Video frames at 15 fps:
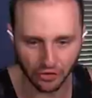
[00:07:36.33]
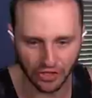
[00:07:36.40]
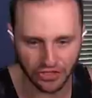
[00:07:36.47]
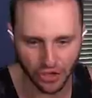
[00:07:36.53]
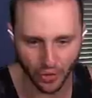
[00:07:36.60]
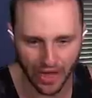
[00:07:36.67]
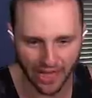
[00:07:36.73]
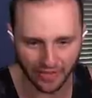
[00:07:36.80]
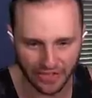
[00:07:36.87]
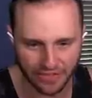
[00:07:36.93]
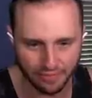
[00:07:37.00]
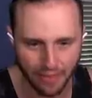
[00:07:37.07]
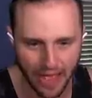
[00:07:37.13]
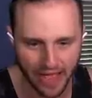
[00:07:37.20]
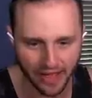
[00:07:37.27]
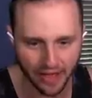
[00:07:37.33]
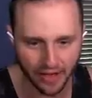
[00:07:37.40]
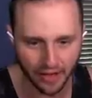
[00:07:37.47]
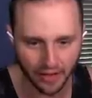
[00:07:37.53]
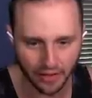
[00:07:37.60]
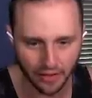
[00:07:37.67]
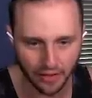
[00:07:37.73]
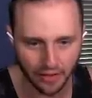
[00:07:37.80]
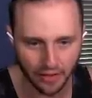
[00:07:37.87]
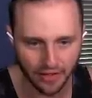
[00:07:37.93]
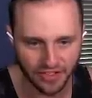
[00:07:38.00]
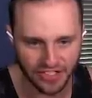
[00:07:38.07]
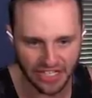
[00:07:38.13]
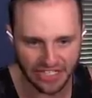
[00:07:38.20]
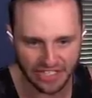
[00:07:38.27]
Let's go ahead. Let's make
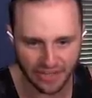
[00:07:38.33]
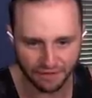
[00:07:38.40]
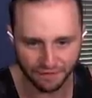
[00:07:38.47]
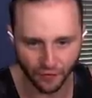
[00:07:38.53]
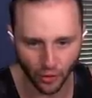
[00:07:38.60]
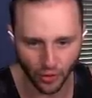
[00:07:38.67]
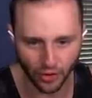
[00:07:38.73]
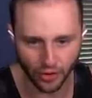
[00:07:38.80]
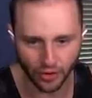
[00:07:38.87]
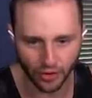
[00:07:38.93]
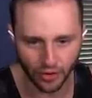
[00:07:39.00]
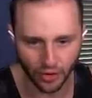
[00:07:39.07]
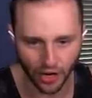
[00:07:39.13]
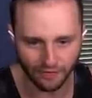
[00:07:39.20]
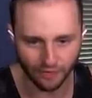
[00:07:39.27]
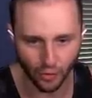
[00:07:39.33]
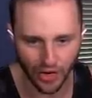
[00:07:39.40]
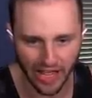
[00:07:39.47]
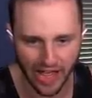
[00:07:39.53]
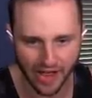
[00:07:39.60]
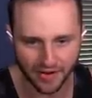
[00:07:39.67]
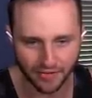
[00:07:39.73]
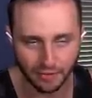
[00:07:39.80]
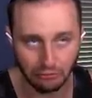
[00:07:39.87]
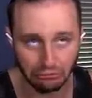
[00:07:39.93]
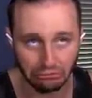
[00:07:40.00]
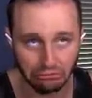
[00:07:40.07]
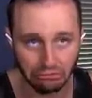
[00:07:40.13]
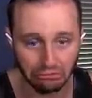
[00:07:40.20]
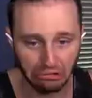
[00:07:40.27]
64. Uh, 48.
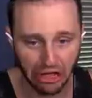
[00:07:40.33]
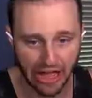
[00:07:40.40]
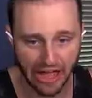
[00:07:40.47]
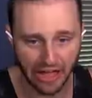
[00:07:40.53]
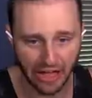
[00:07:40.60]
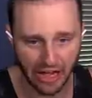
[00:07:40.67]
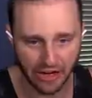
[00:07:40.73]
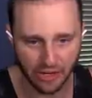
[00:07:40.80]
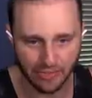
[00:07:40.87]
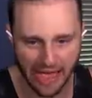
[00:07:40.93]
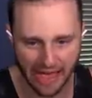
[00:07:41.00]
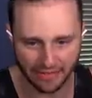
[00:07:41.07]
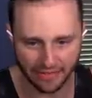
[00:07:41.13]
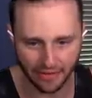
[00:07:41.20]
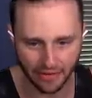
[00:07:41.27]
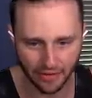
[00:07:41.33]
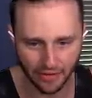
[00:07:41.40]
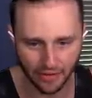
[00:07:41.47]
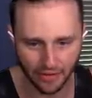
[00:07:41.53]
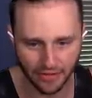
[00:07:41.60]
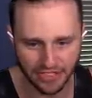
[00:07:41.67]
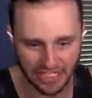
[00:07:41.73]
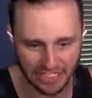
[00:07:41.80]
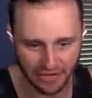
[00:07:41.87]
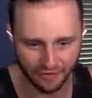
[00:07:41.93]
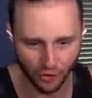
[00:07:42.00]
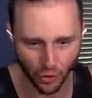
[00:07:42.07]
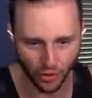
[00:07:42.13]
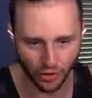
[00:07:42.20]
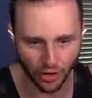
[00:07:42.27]
Eh, how do you math?
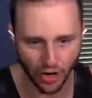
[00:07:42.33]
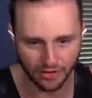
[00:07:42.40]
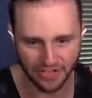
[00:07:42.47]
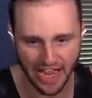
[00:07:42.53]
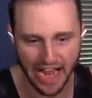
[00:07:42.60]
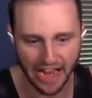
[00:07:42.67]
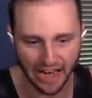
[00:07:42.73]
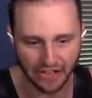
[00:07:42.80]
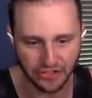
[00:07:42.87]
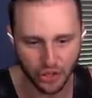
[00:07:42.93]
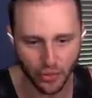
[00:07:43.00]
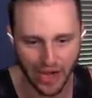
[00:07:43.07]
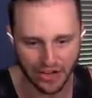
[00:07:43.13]
64. Oh, dang, I got a two